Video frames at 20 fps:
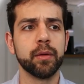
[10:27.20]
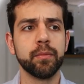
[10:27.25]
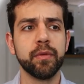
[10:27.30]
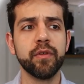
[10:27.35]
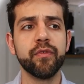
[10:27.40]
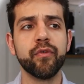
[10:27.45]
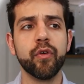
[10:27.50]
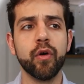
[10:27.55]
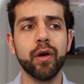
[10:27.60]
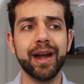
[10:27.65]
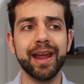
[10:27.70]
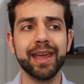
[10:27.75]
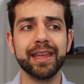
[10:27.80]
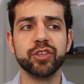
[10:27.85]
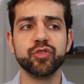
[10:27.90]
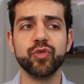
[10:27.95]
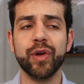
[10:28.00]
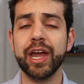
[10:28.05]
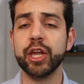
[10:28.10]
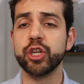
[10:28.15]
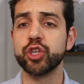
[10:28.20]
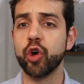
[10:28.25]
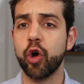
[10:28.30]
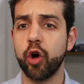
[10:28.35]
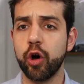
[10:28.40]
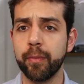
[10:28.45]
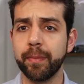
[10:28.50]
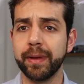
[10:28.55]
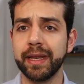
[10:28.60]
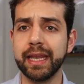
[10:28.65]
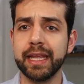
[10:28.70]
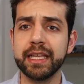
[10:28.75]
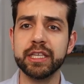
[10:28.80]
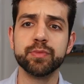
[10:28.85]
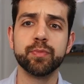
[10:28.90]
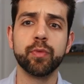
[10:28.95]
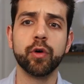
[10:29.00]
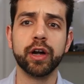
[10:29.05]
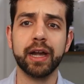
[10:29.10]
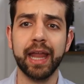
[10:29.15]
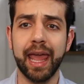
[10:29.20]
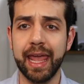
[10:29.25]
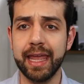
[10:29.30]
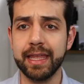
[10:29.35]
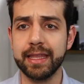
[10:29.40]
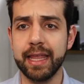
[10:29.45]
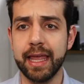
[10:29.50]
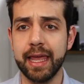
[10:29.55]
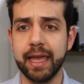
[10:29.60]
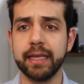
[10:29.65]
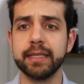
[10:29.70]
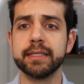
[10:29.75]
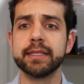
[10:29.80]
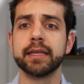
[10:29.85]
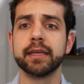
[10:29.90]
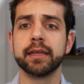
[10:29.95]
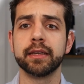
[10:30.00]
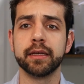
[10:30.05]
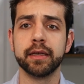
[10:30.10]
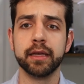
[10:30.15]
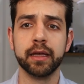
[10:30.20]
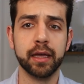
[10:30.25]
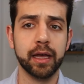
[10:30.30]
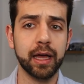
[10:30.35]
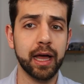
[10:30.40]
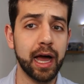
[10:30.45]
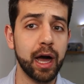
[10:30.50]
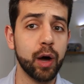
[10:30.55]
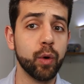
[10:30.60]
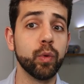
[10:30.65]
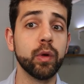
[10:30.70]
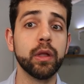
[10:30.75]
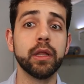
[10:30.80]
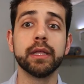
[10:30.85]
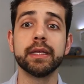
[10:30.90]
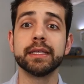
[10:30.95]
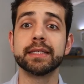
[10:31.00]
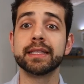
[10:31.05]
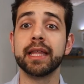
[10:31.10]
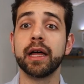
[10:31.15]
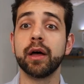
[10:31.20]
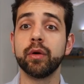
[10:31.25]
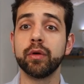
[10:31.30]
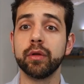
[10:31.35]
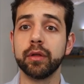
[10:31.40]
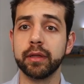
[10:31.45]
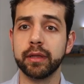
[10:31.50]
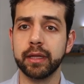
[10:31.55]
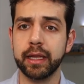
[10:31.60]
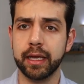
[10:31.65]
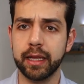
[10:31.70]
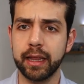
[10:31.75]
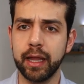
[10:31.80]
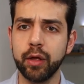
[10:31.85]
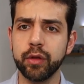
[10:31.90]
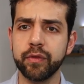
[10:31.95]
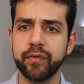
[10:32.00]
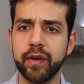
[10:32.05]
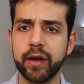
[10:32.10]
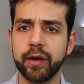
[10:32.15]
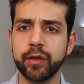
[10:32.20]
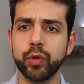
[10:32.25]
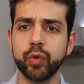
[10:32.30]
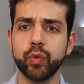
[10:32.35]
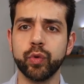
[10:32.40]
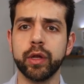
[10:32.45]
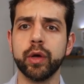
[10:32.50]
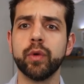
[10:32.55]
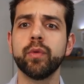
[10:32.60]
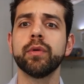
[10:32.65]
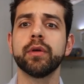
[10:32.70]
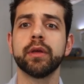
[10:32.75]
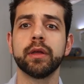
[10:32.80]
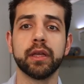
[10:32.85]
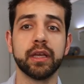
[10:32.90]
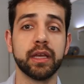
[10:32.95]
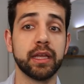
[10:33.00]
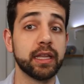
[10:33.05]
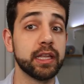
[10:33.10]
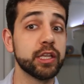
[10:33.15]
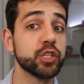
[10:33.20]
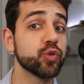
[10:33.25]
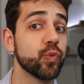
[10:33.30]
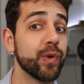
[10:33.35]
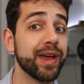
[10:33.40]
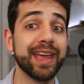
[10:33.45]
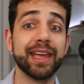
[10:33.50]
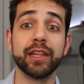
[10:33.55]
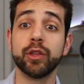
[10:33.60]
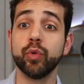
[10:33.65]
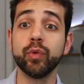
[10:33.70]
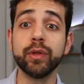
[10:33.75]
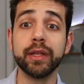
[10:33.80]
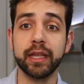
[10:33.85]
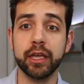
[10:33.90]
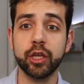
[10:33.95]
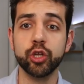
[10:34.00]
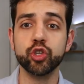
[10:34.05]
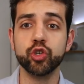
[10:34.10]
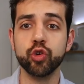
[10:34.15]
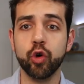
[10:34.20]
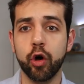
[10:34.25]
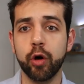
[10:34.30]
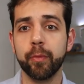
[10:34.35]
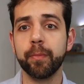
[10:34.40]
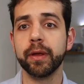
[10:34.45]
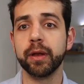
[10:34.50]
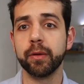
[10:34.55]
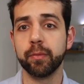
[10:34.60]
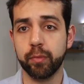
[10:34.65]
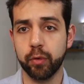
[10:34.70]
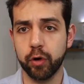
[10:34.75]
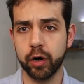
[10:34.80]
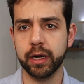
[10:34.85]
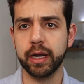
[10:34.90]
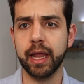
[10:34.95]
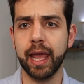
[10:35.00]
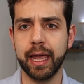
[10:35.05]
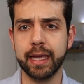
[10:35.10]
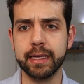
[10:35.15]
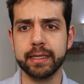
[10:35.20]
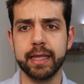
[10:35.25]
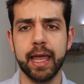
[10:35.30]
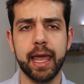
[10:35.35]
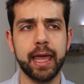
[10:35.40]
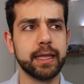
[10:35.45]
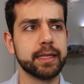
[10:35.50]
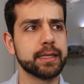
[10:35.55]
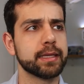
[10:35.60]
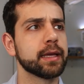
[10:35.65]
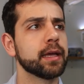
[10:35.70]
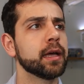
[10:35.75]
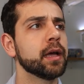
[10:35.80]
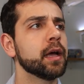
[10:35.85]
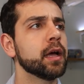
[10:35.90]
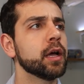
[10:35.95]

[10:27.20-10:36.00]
Before I try to open this port 88, I will install the Cloudflare Tunnel. In this way, I don't need to open port 88.